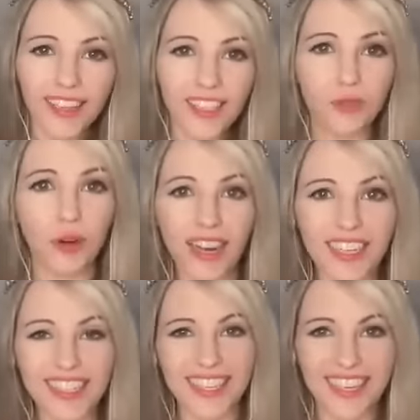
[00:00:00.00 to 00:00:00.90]
is
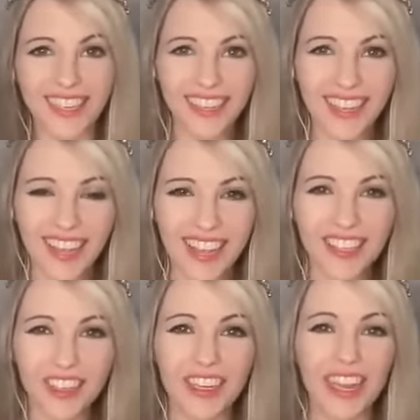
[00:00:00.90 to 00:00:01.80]
rising
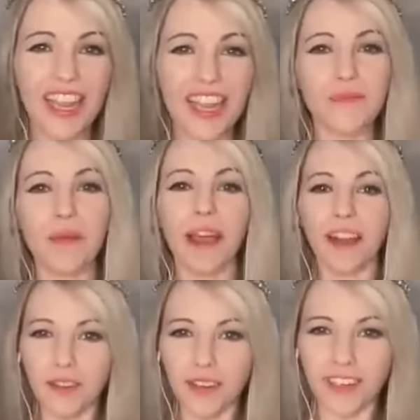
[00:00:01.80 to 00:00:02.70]
and your king
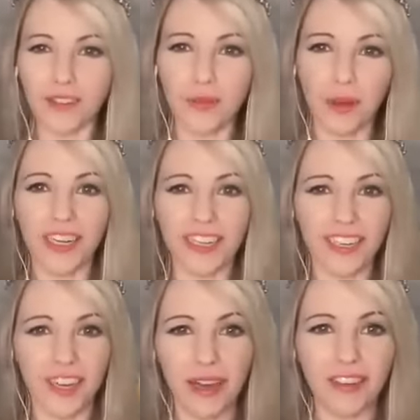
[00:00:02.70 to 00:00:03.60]
power is wanting to
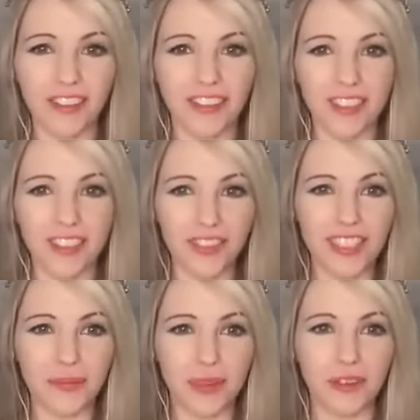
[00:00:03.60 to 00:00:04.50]
come out to the
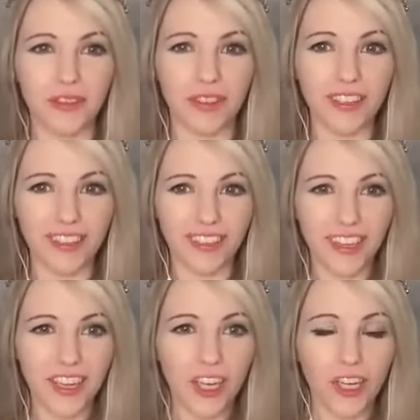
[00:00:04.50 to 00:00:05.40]
surface to be revealed.
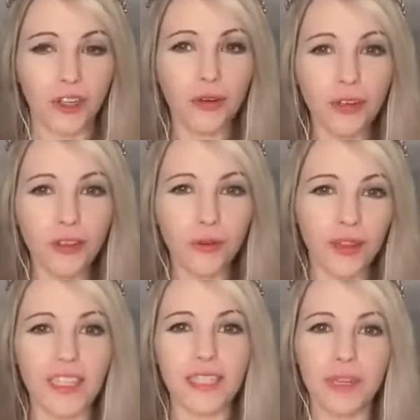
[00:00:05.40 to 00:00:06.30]
You're the
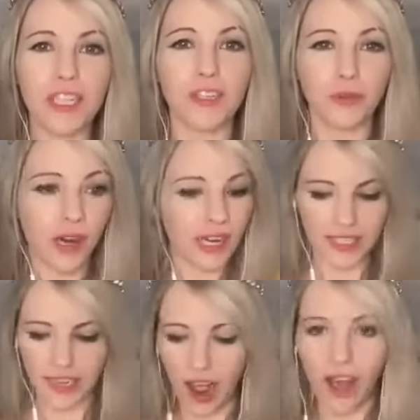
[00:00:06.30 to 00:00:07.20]
one that's meant to
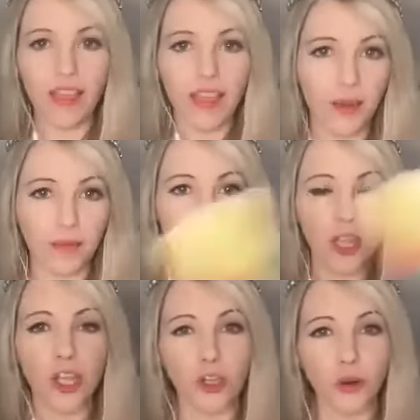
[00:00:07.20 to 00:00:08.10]
rise, not them.
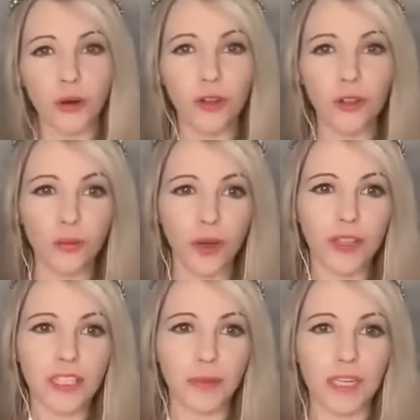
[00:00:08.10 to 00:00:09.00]
You're the one
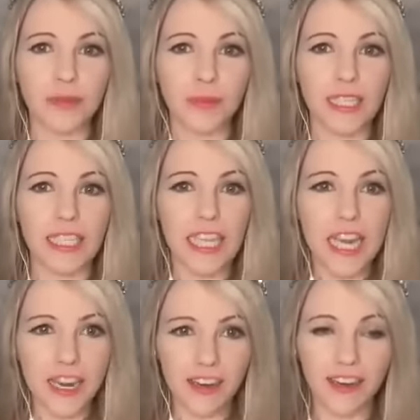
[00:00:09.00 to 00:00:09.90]
that's meant to be
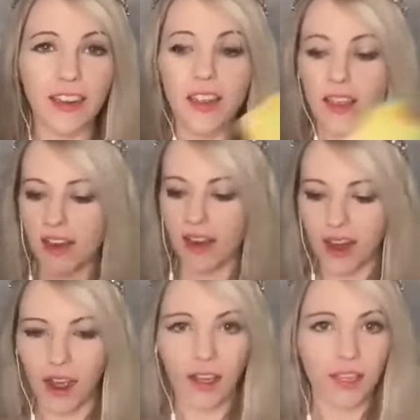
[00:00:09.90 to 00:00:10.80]
seen,
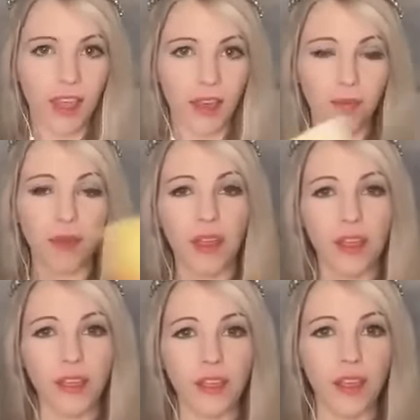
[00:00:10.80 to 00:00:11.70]
not them.
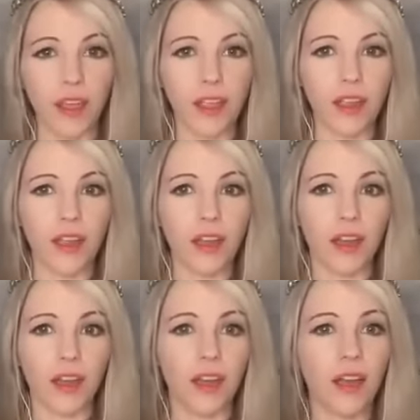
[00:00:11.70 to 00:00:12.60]
They
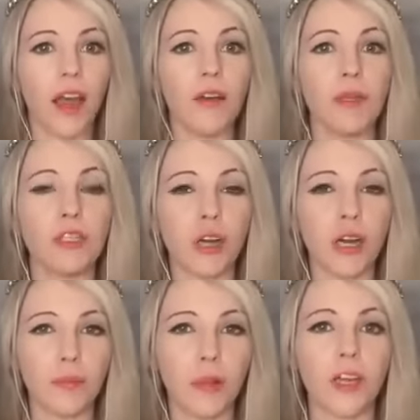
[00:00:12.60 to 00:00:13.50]
have been
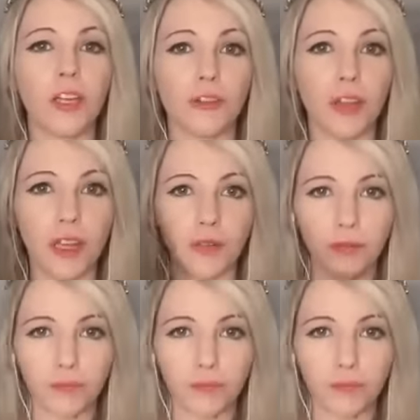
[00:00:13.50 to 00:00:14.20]
trying to block your light.